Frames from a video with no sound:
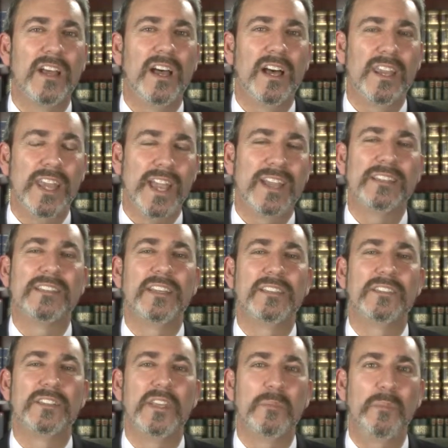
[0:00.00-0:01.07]
on
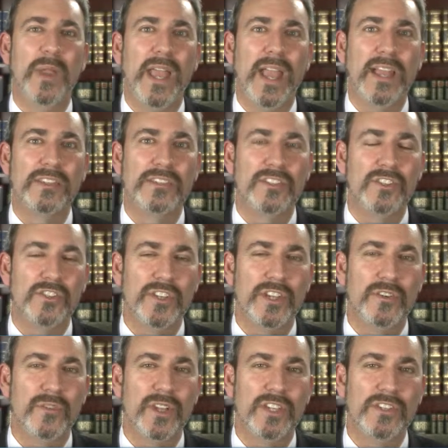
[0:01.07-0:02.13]
assets that pass to
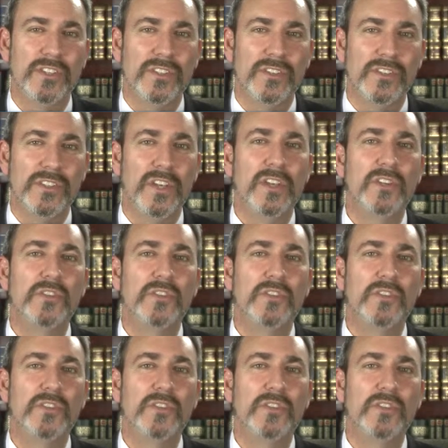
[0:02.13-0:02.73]
generations,